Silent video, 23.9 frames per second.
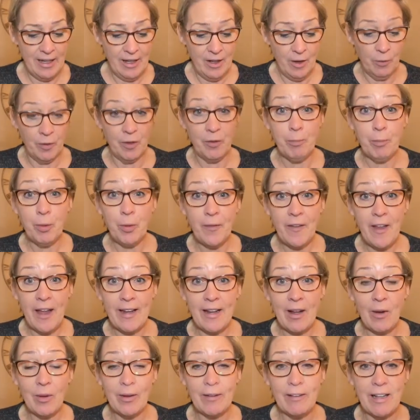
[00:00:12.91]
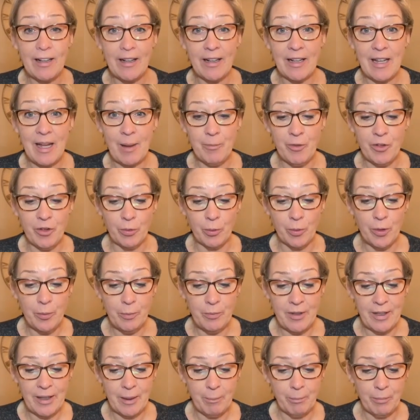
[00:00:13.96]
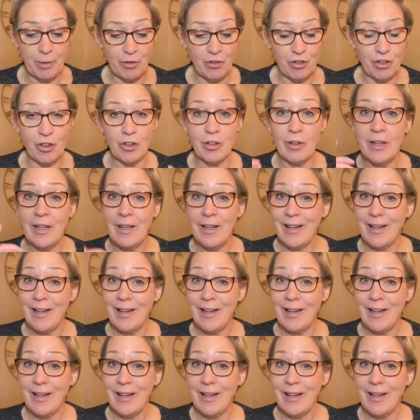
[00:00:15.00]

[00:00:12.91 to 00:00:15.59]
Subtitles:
We've pulled that out, let it come to room temperature,